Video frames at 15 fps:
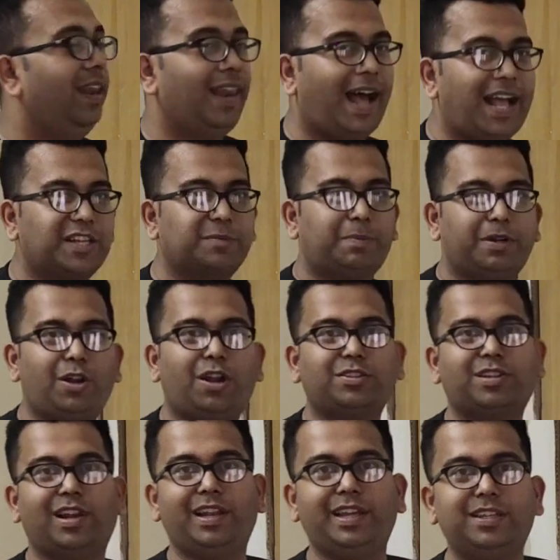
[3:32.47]
Last but
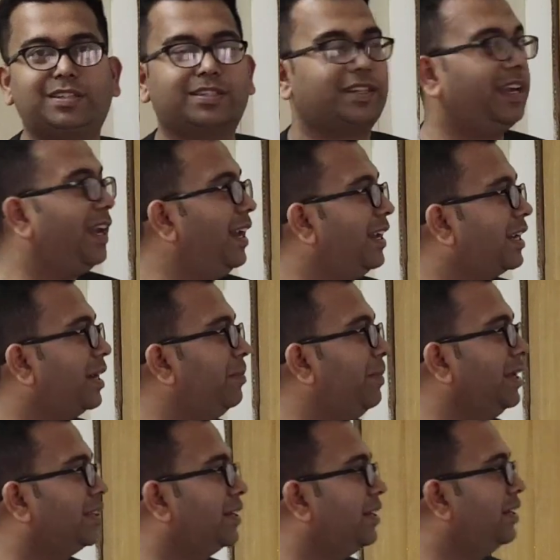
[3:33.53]
not the least, income
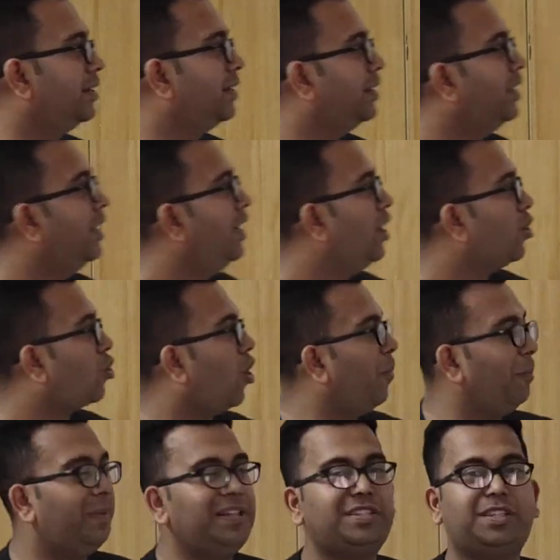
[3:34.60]
method.
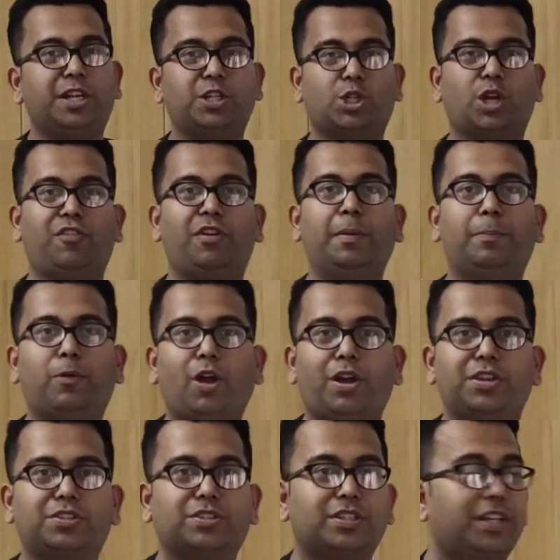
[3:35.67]
Compensation of
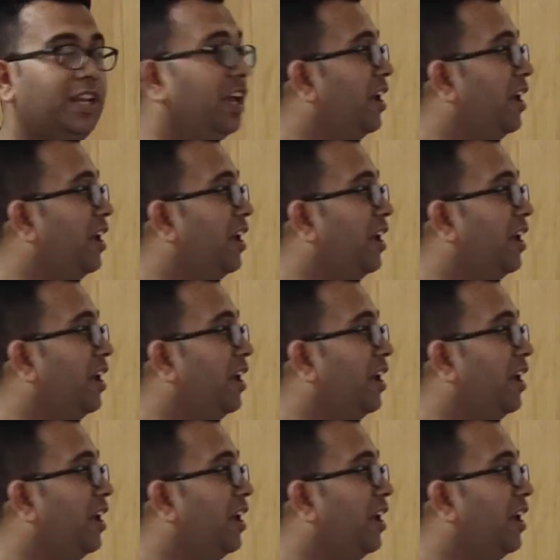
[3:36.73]
employees.